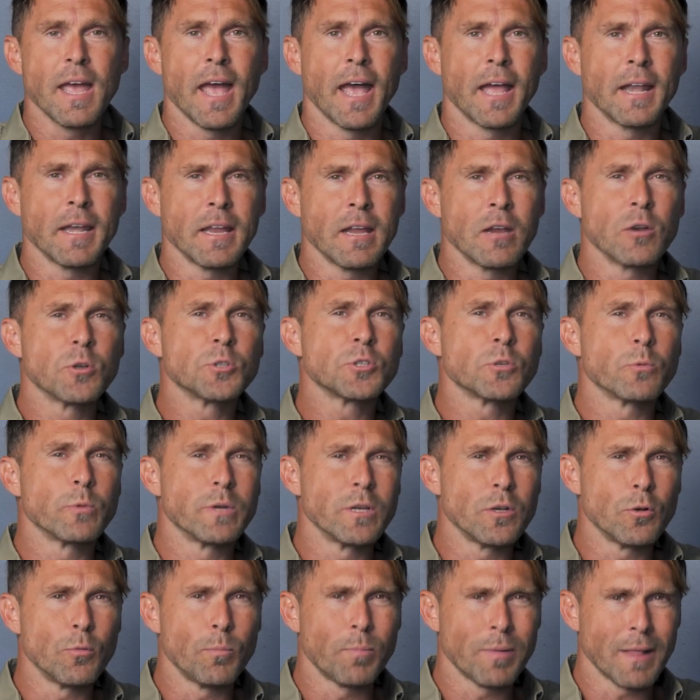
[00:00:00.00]
And here's a
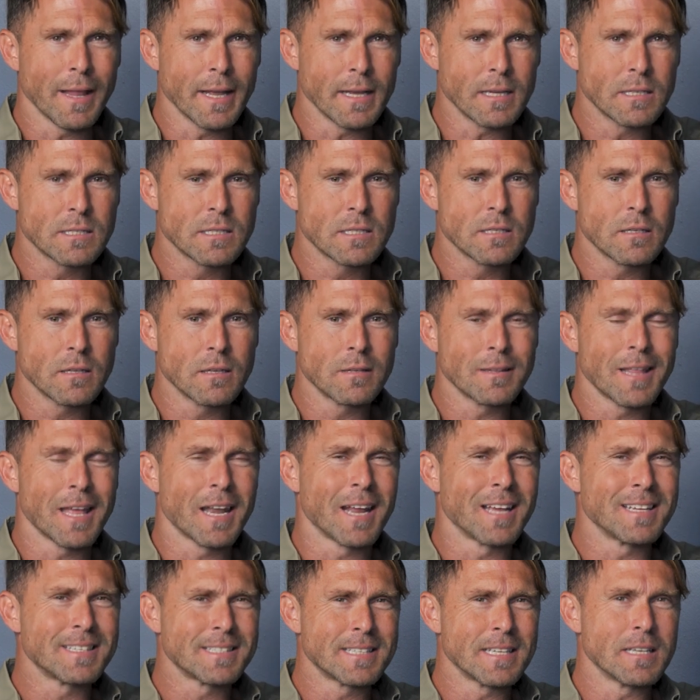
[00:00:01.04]
real place that
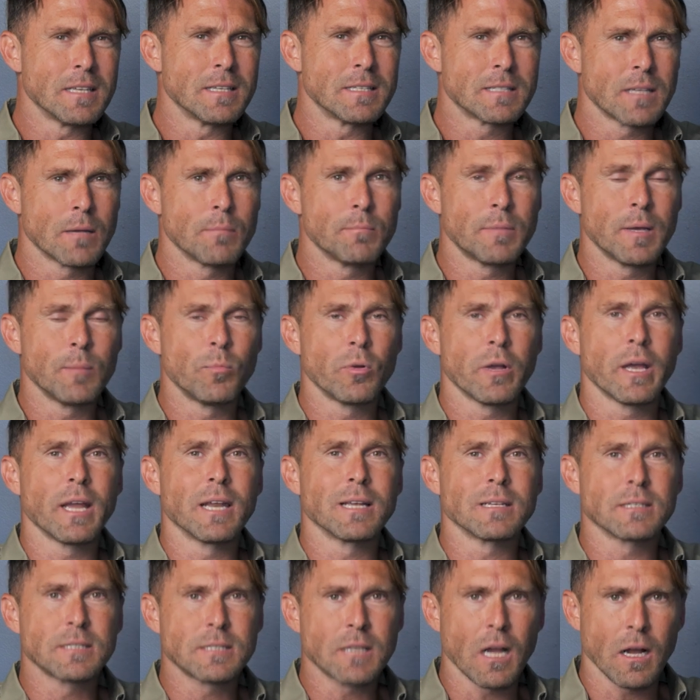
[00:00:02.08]
I see some people
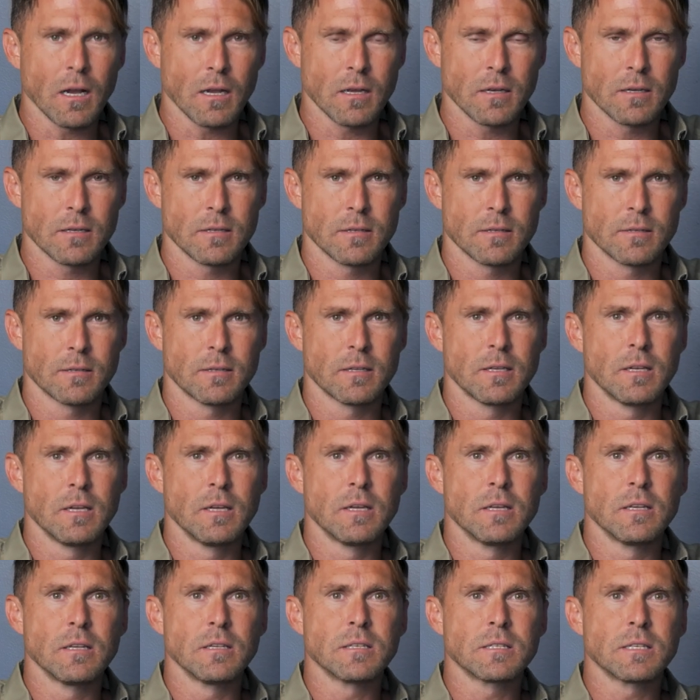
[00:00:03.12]
getting stuck,
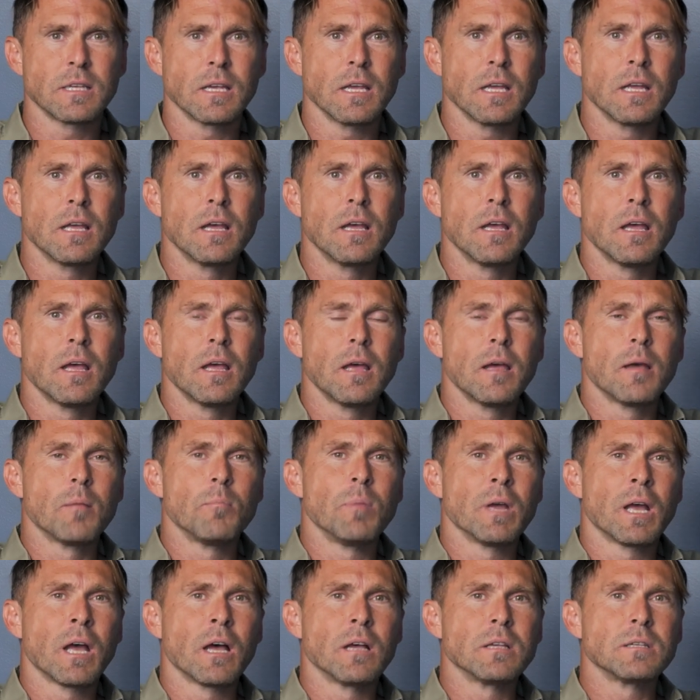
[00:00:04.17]
you see,
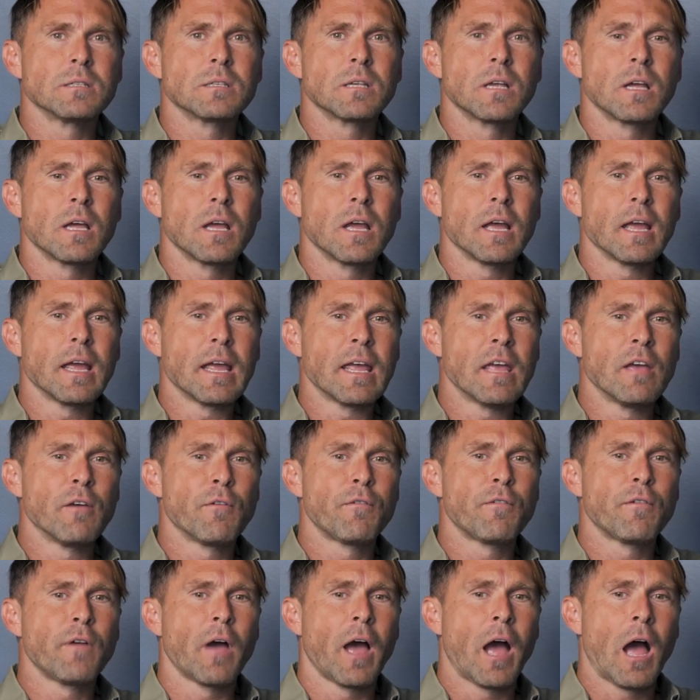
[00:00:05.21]
because
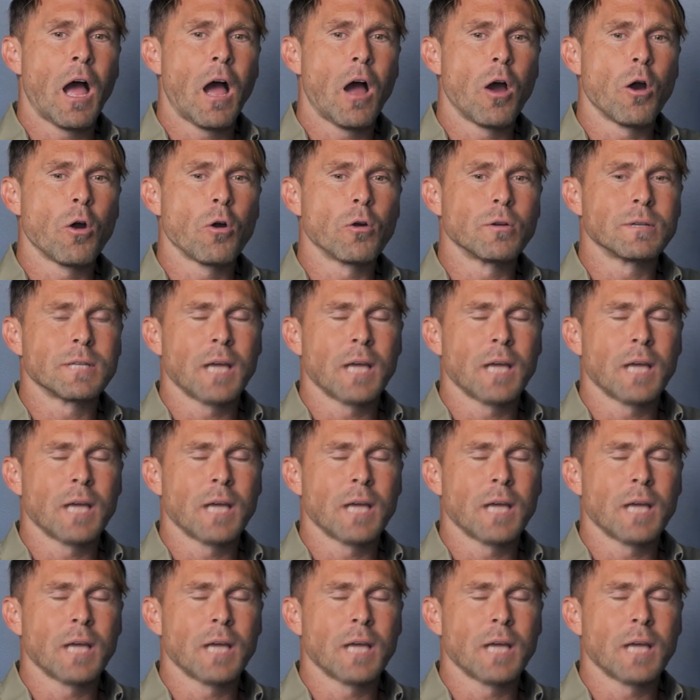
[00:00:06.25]
if our